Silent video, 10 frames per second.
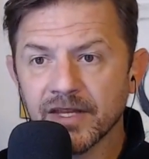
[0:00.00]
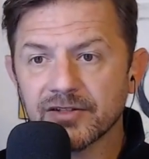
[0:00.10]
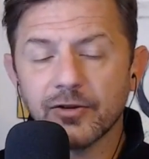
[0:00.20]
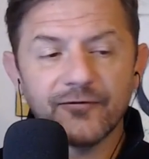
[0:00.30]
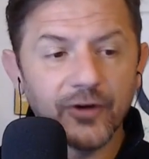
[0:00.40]

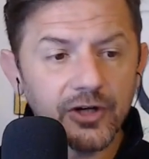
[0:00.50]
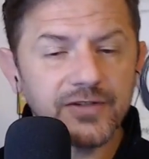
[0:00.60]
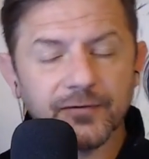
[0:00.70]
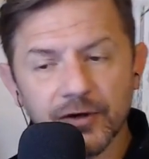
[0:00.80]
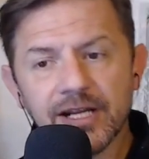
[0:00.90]
So, the
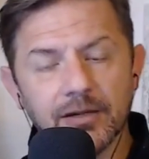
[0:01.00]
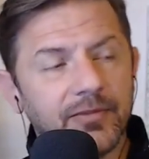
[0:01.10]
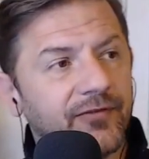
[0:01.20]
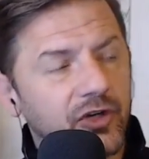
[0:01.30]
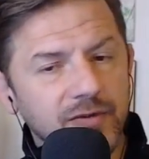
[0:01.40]
first
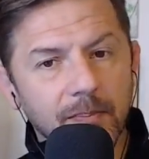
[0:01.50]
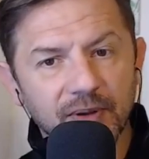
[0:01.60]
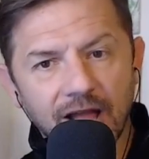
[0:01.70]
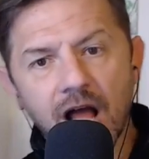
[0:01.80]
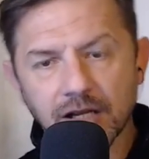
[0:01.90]
freedom, the first
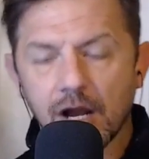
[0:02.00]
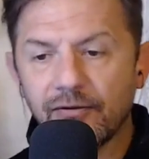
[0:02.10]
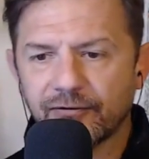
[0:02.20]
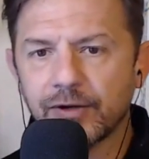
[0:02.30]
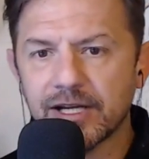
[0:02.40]
block
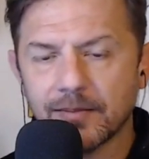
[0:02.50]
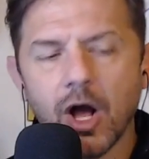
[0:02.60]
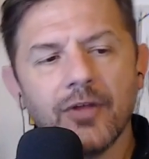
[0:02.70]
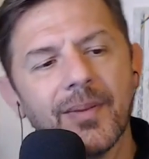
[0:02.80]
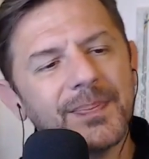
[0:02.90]
of freedom
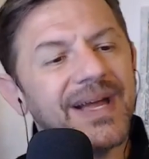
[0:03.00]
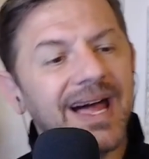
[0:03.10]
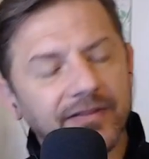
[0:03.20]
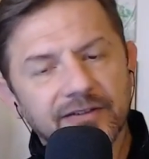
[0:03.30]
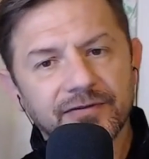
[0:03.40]
on the
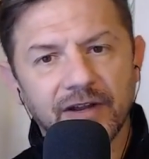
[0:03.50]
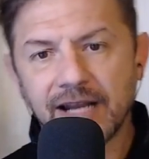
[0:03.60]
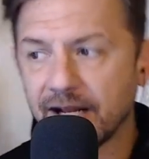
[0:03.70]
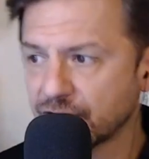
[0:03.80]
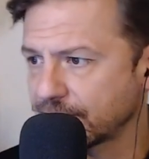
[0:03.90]
path to
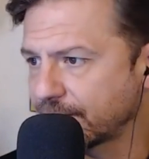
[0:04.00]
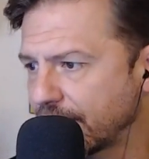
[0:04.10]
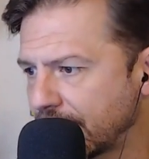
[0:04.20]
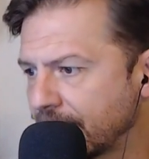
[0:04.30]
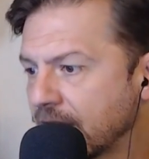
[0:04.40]
financial
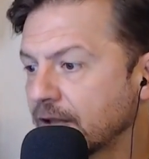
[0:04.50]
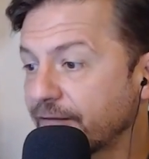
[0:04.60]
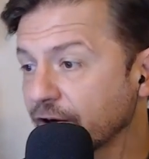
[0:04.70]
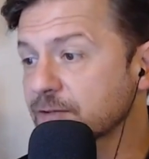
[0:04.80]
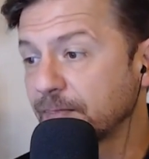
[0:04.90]
freedom,
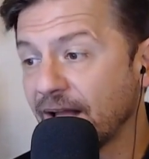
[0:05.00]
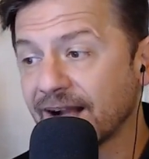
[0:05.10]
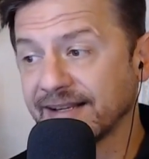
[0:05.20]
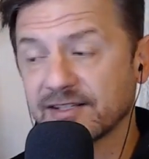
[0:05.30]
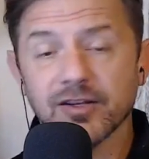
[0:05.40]
the first
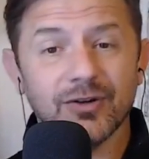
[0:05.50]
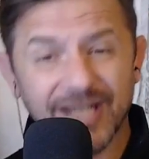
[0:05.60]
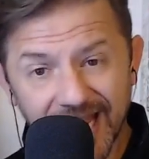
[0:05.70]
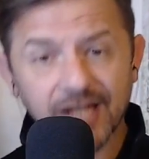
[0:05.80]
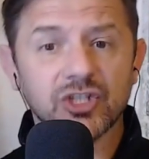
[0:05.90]
block is
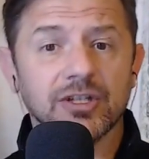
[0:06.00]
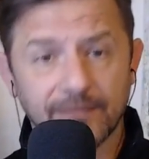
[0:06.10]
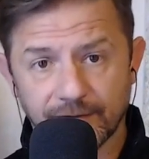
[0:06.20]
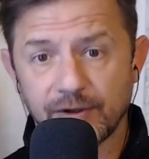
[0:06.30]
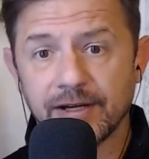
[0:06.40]

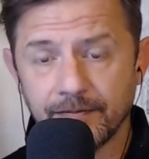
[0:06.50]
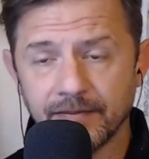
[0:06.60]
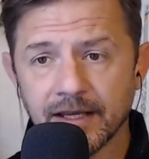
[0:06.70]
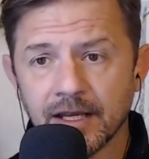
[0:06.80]
location freedom.